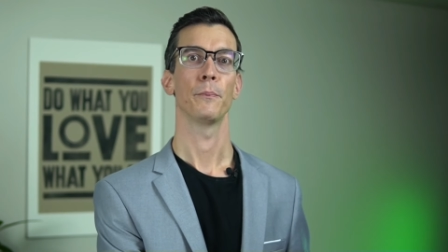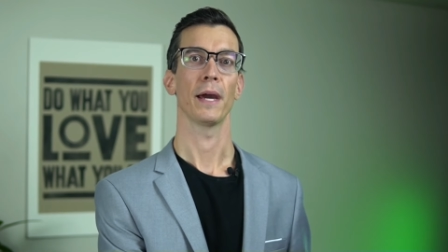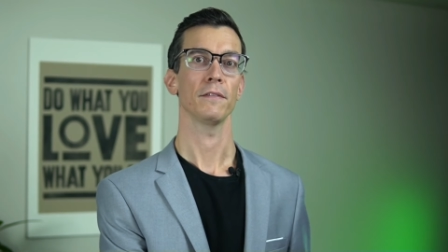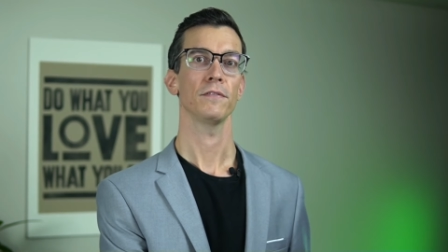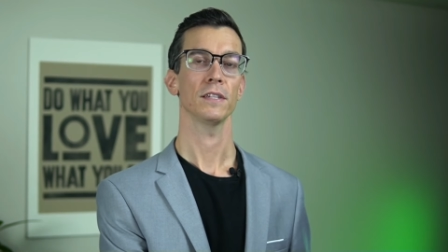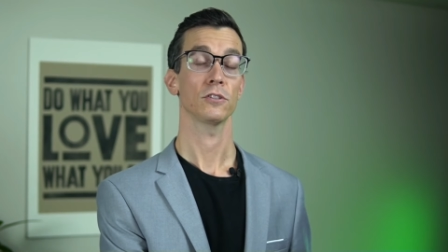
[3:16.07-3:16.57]

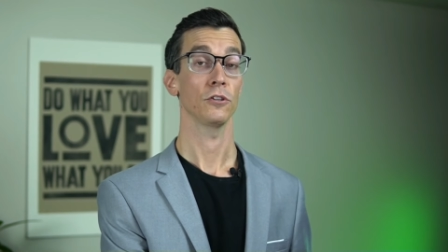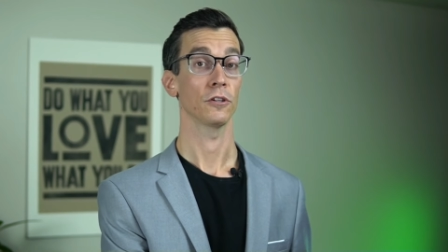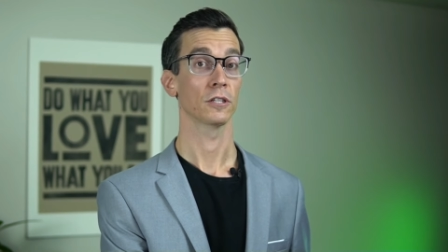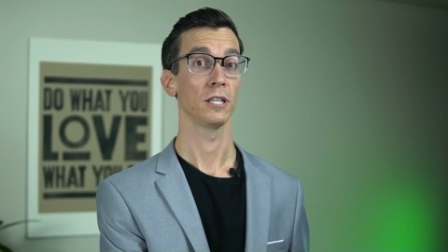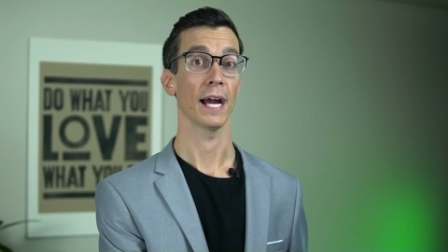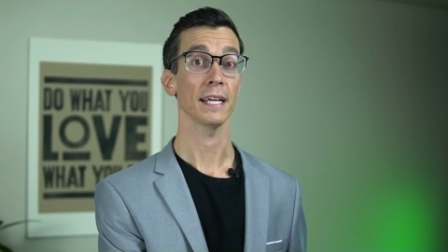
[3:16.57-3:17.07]
benefit to your
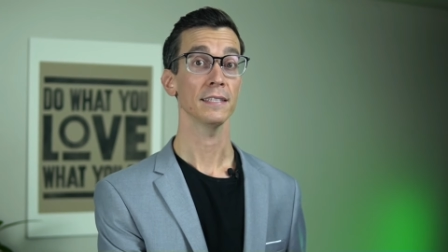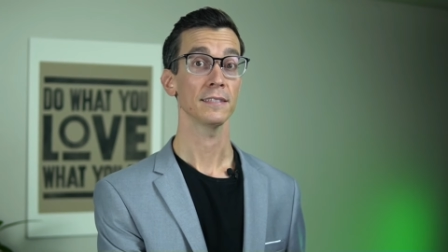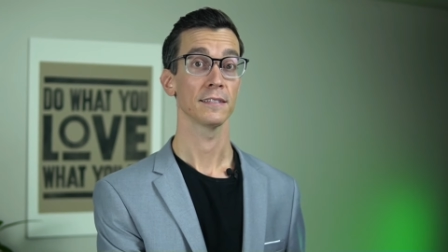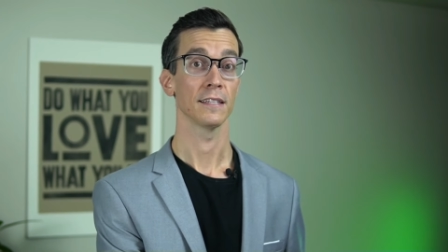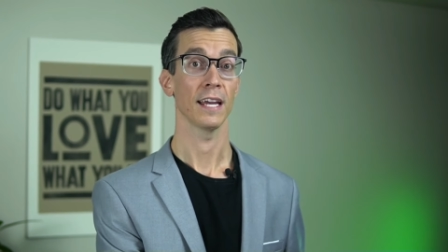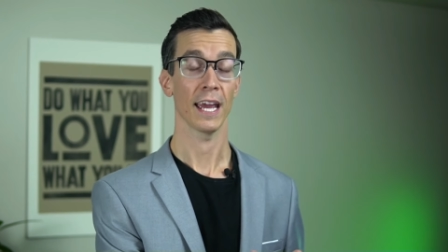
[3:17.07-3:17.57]

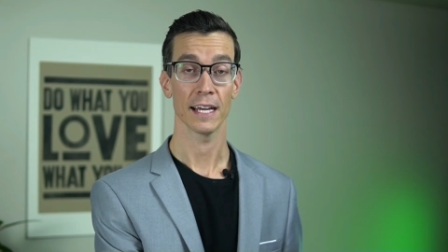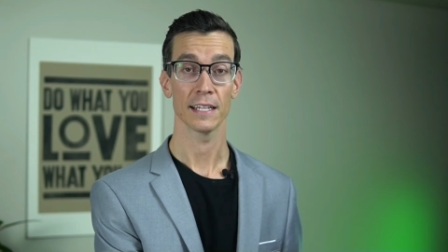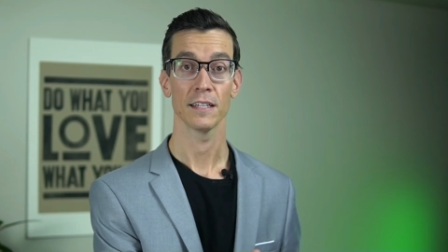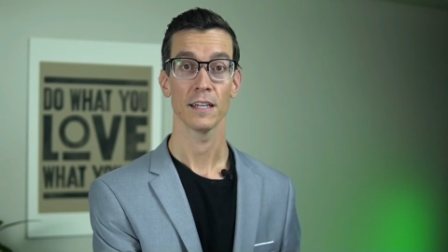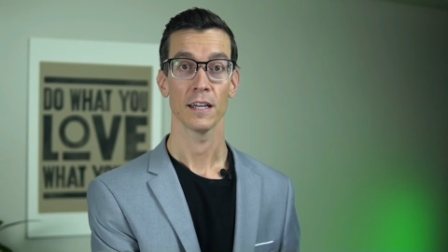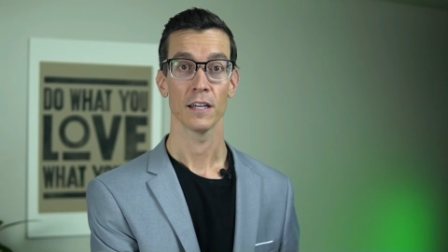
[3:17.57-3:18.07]
clients
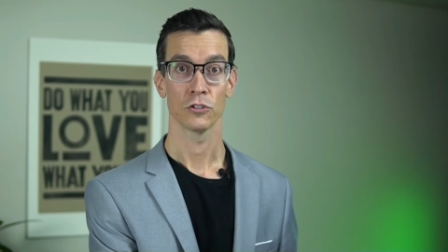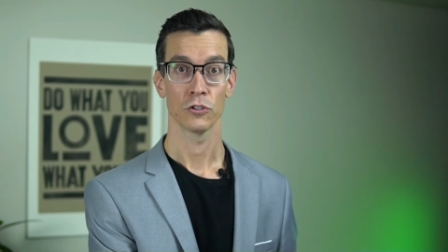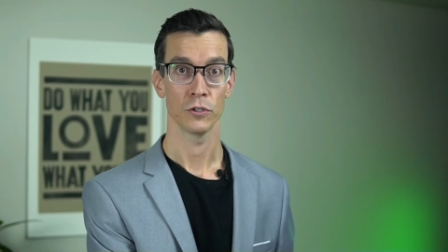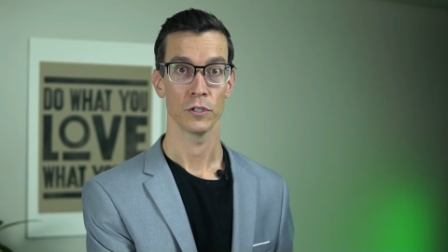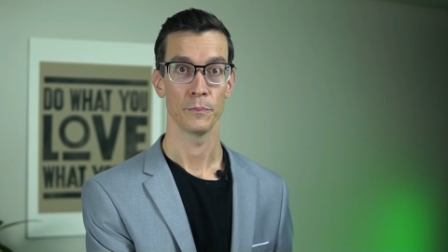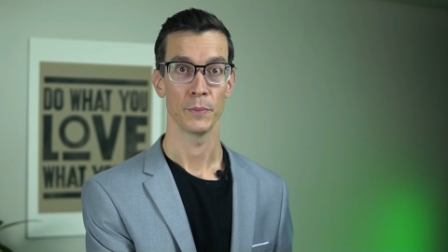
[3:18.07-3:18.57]
and to your